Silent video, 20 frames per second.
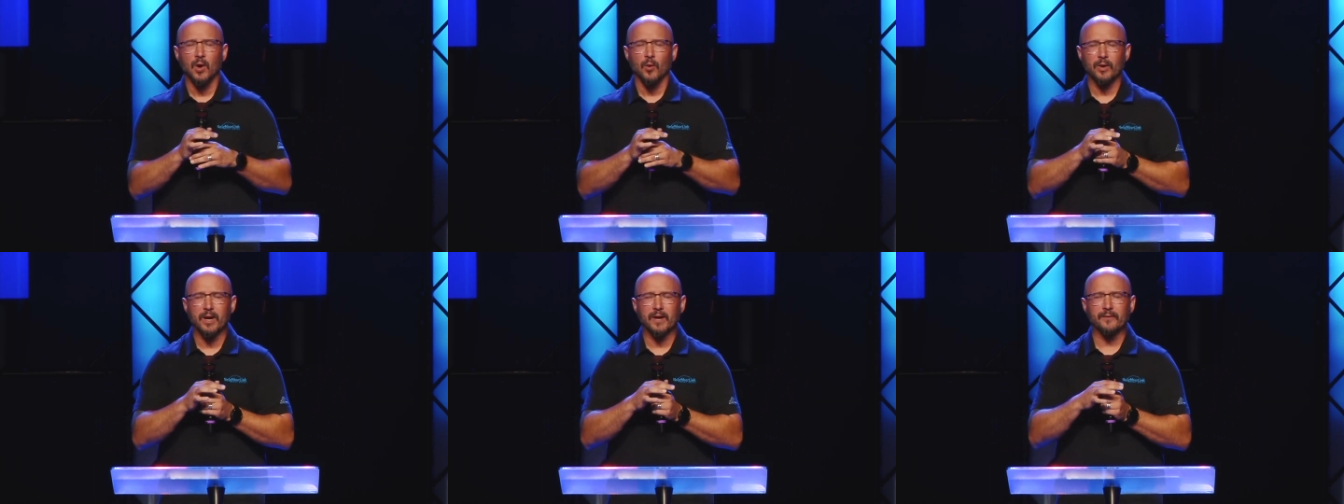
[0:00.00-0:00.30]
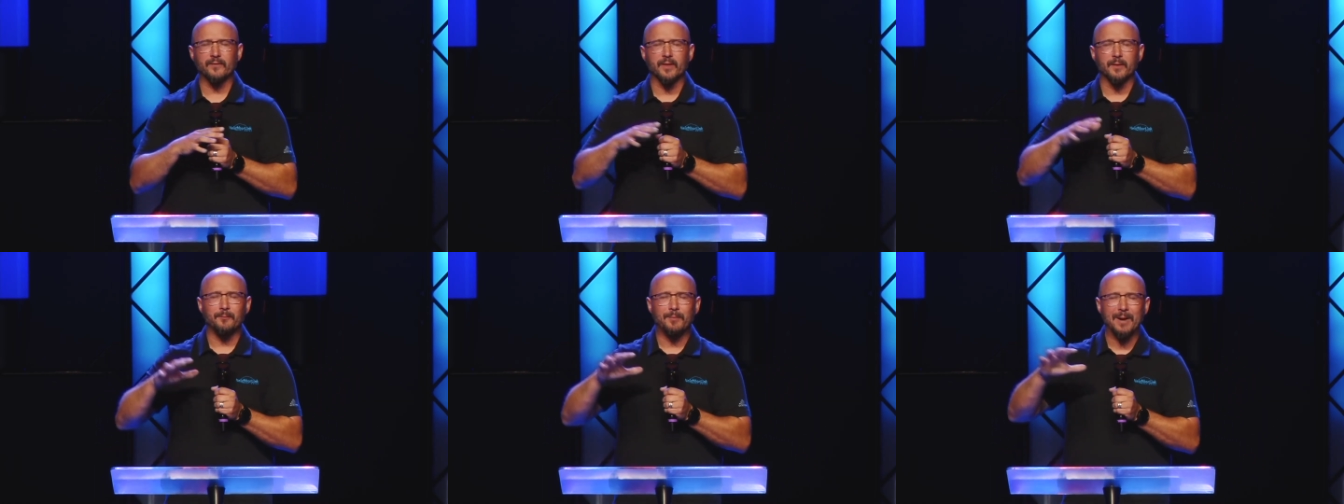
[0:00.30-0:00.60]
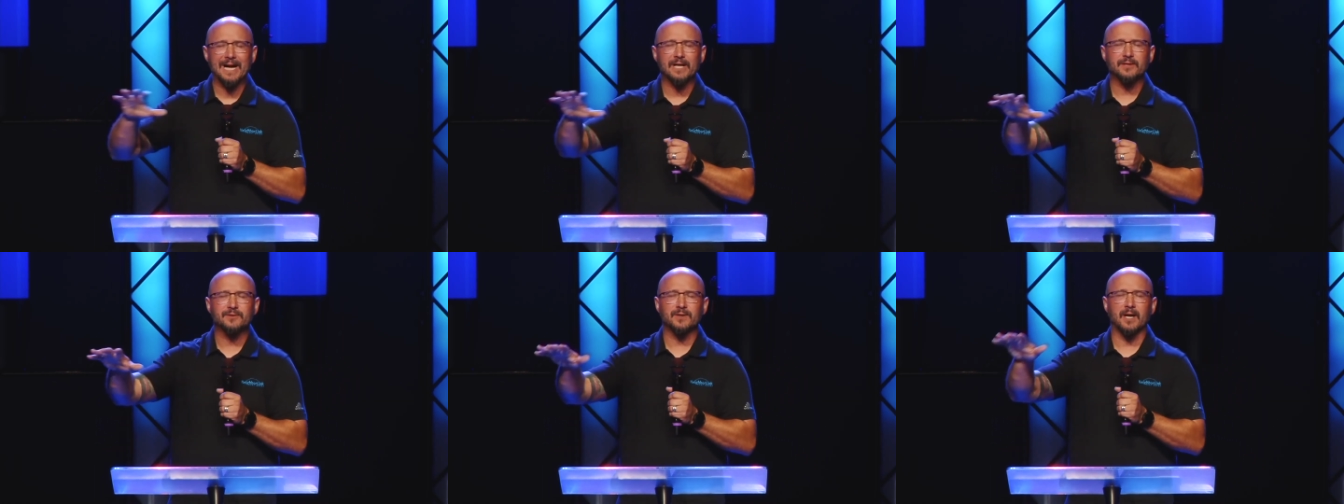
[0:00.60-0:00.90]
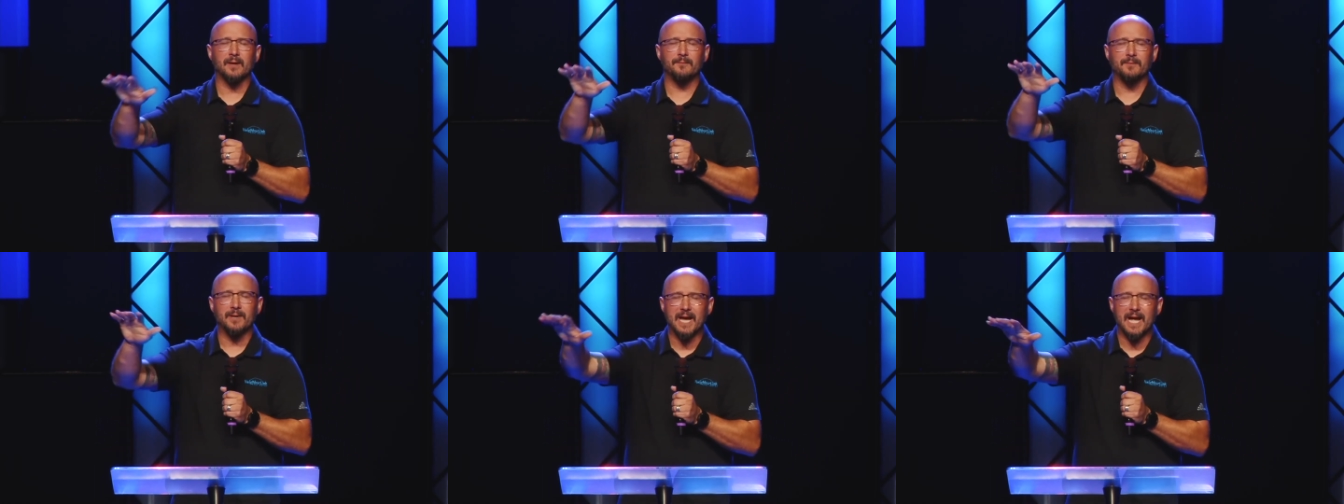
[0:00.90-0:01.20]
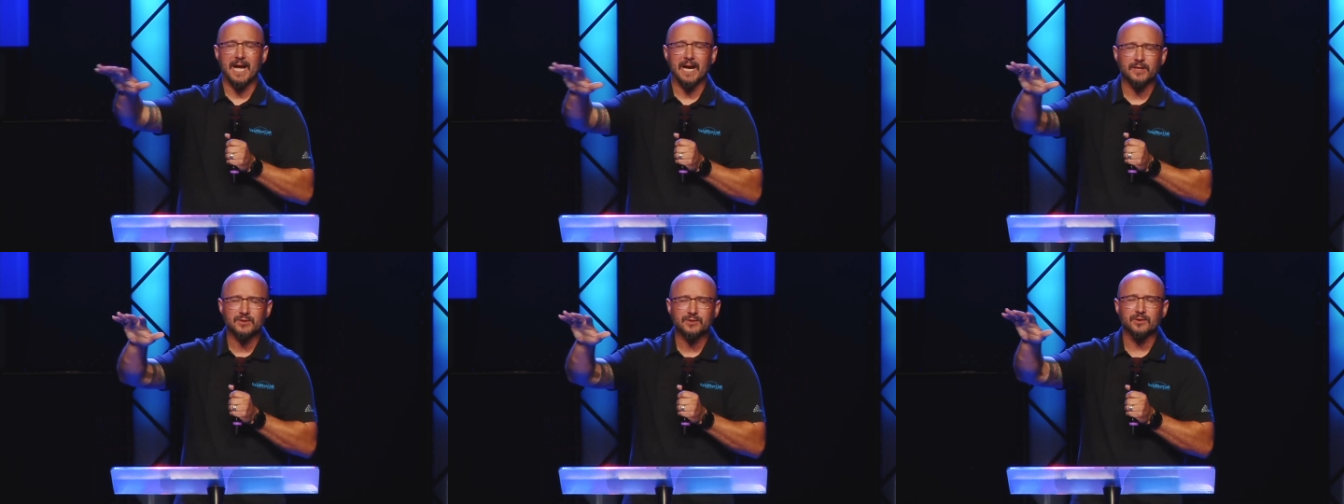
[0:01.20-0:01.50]
whatever the backdrop may
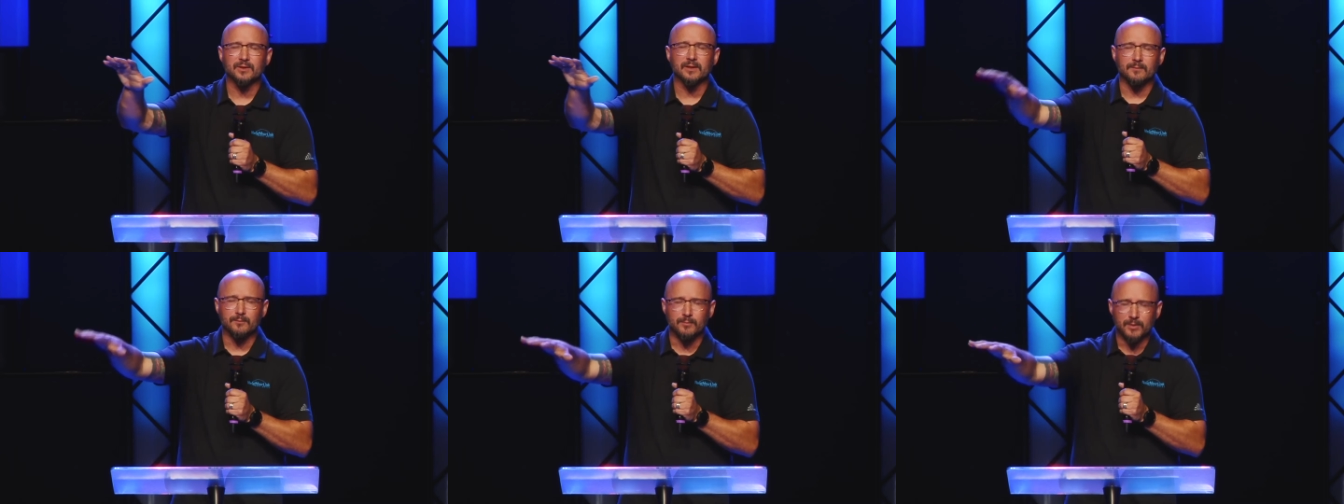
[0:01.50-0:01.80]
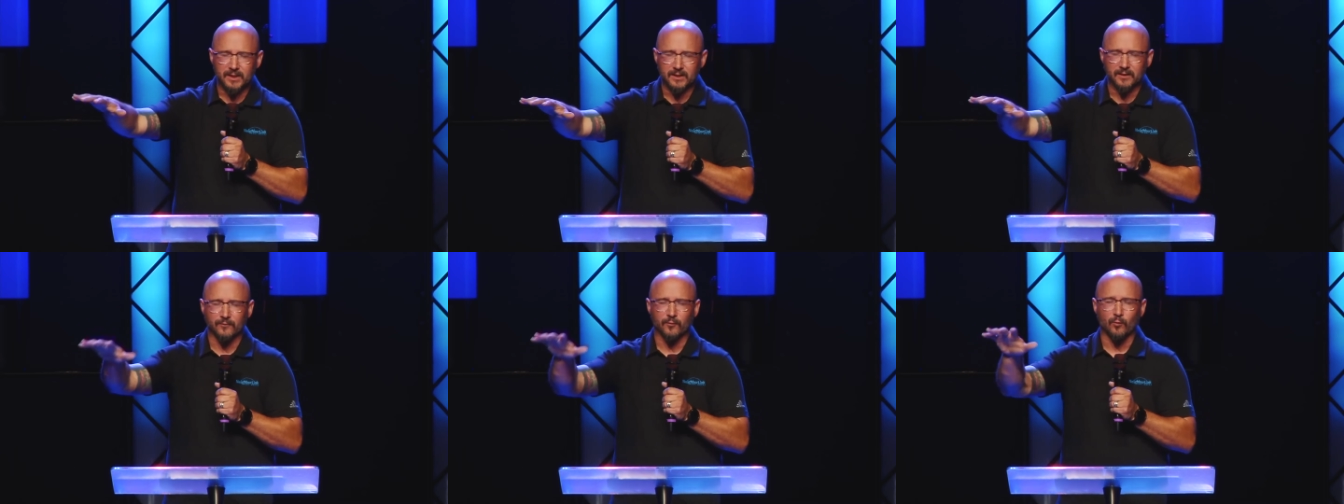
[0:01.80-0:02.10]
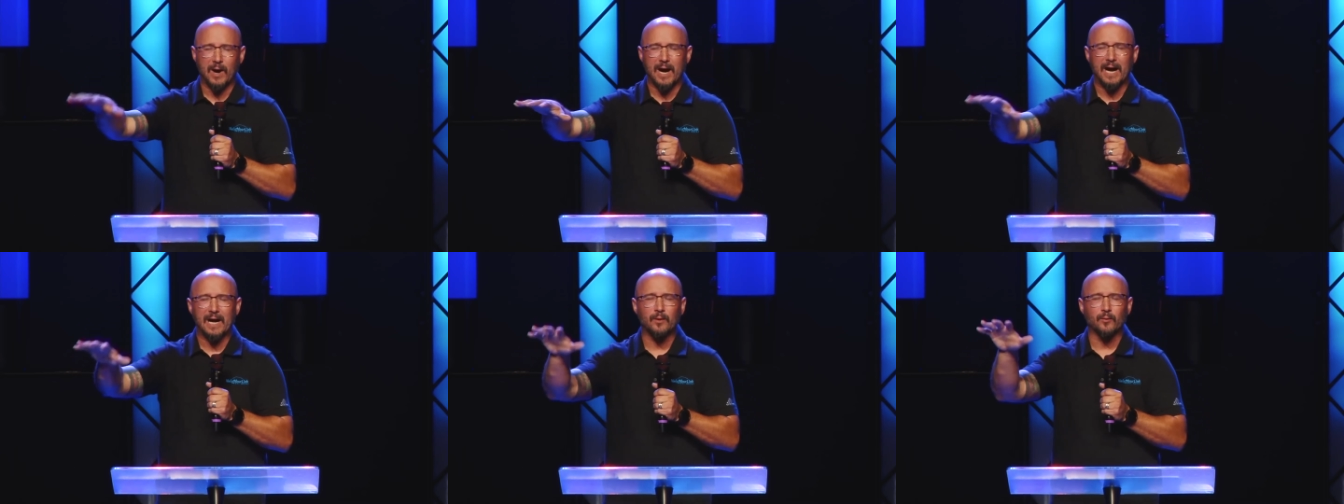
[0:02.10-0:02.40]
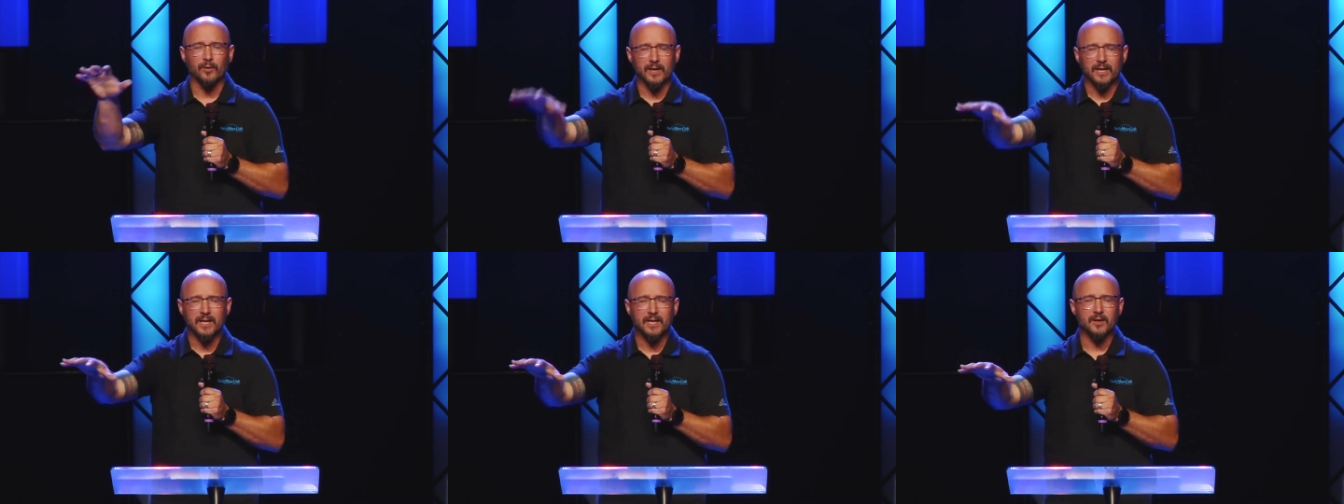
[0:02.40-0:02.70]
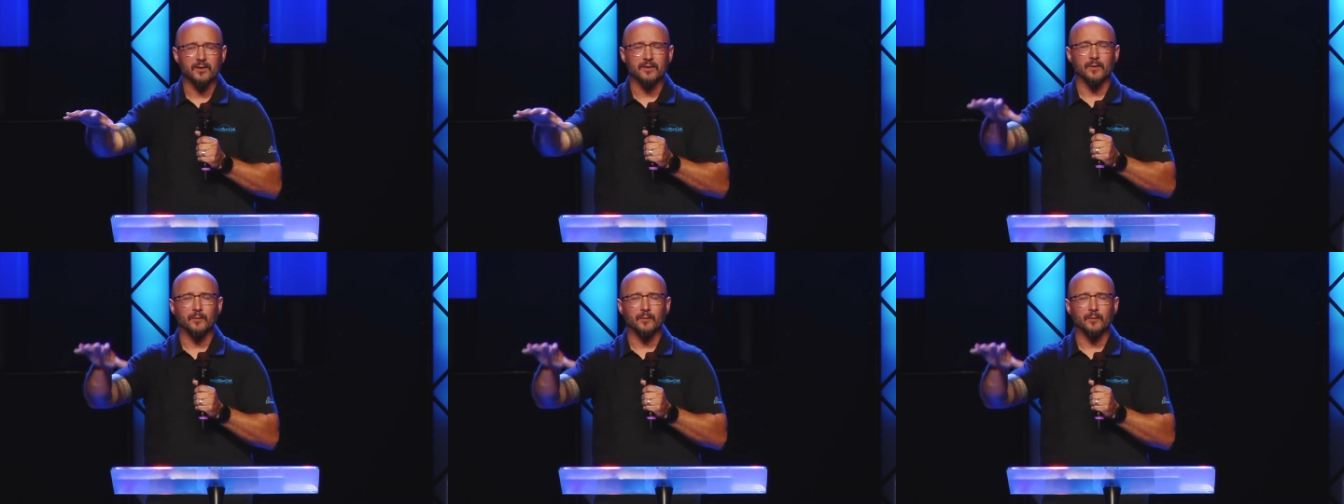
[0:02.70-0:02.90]
actually be of why we're here,